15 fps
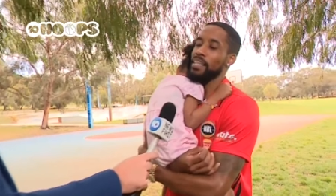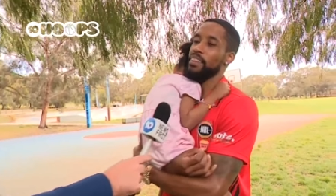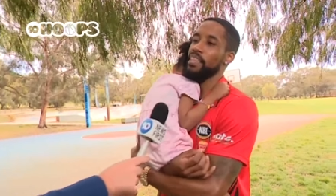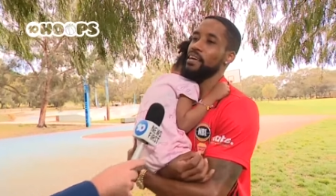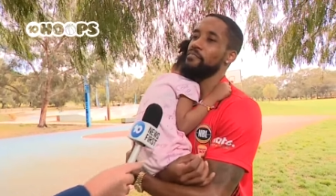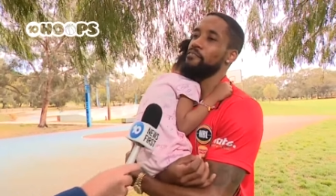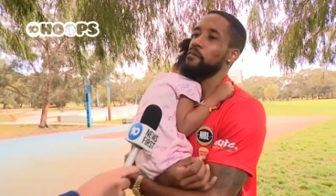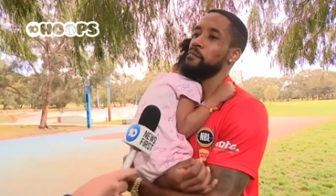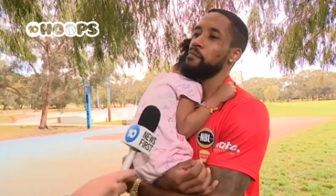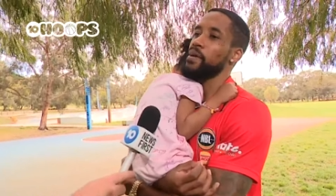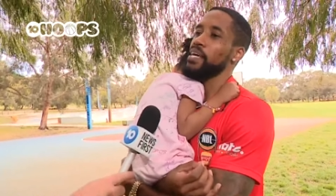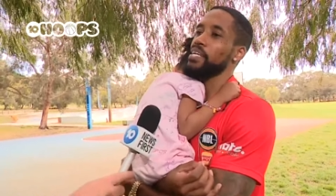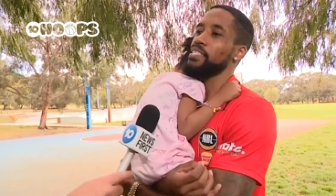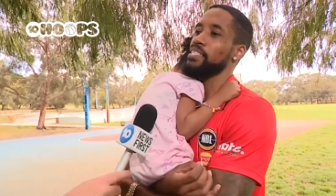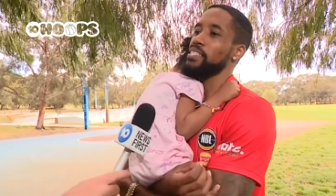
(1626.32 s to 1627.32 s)
I think for
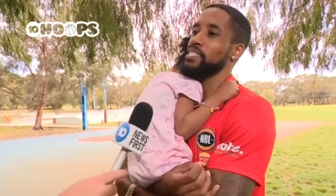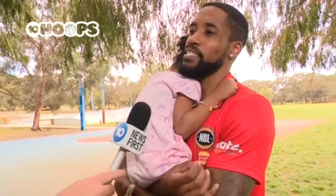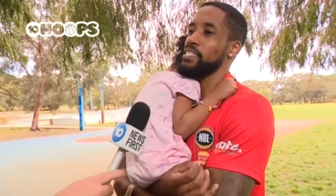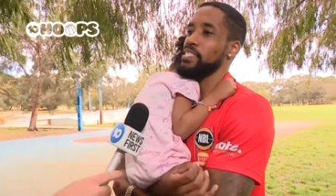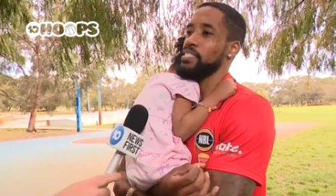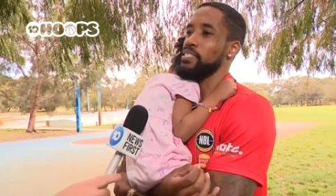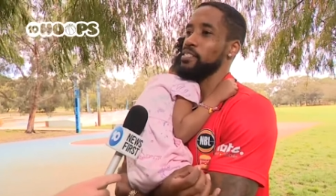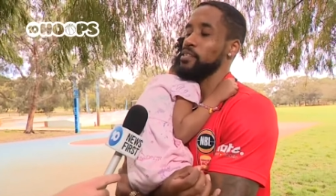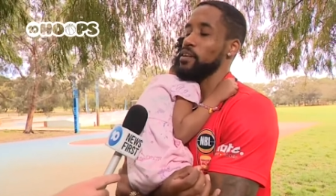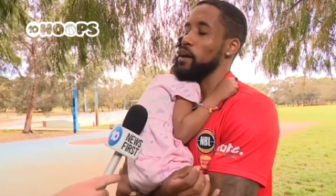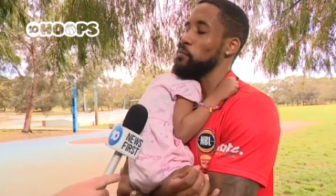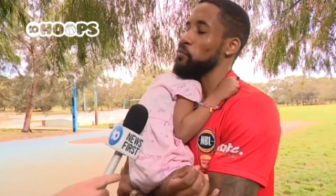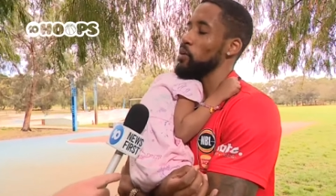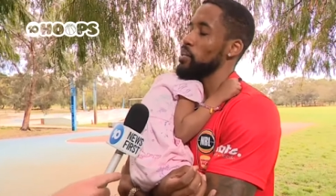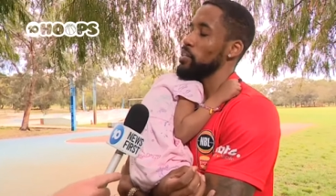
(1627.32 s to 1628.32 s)
me, just because you know
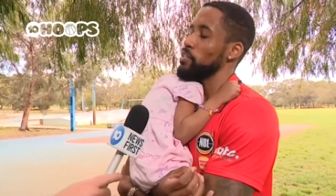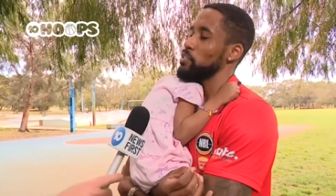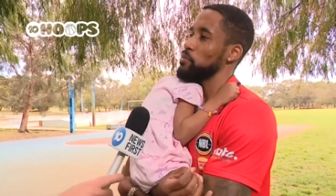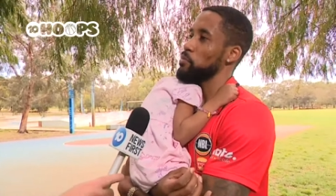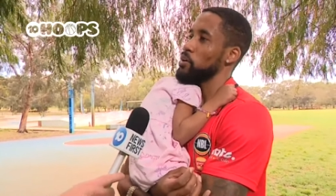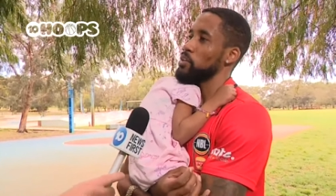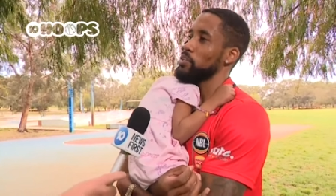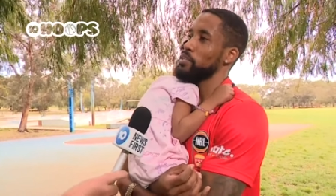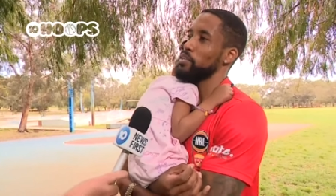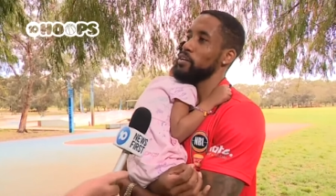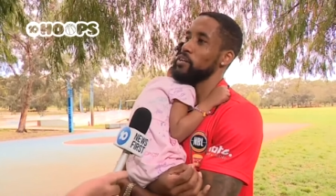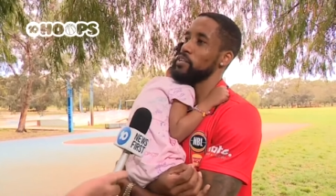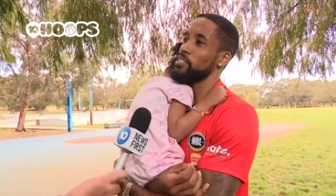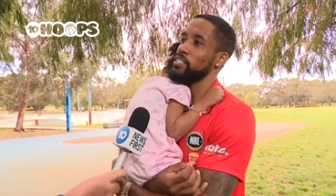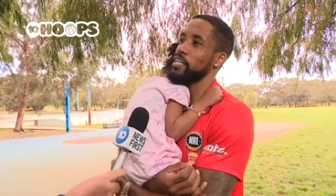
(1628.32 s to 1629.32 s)
I'm one of the smaller
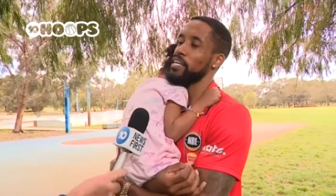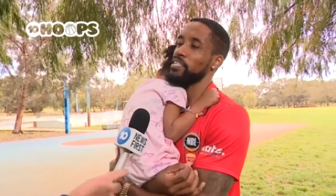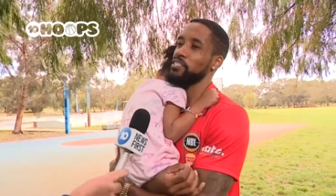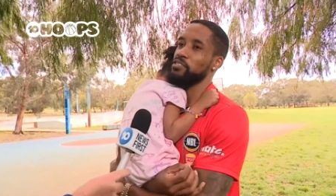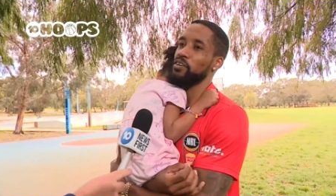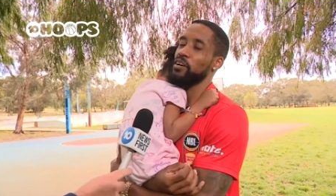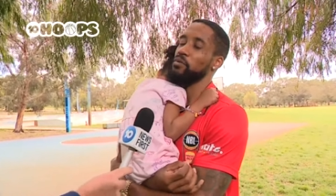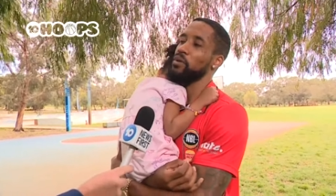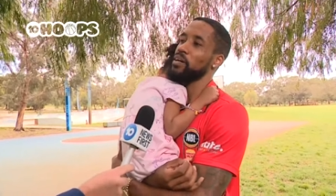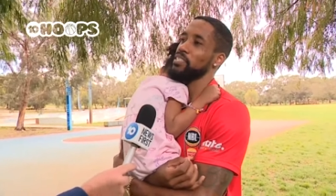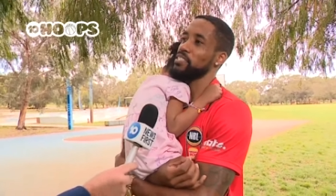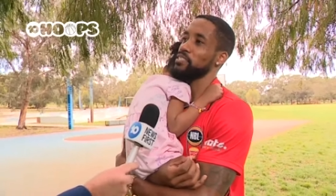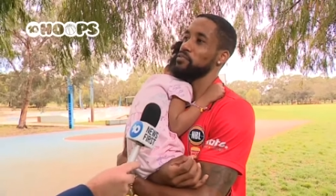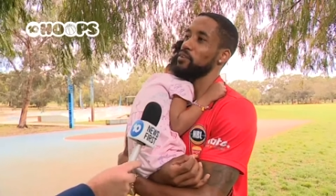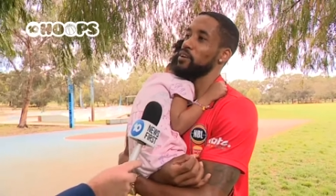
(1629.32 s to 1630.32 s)
guards, I enjoy
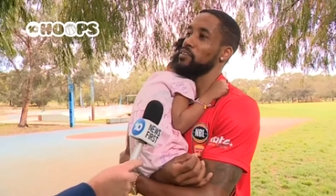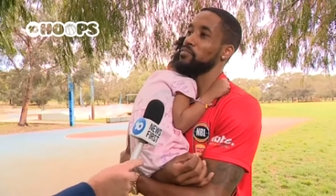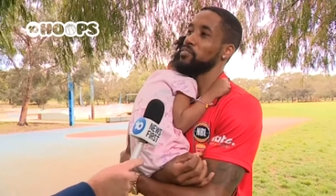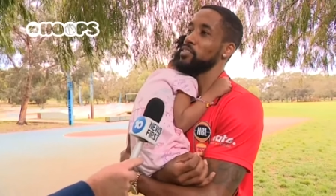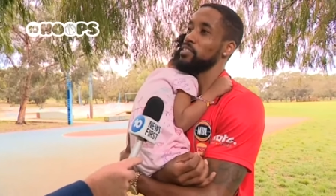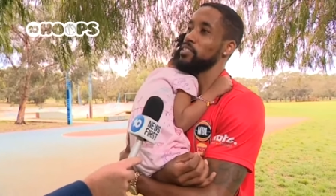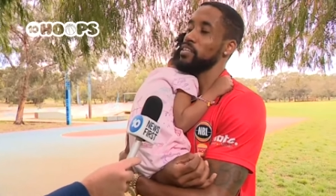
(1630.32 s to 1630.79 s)
watching Crawford.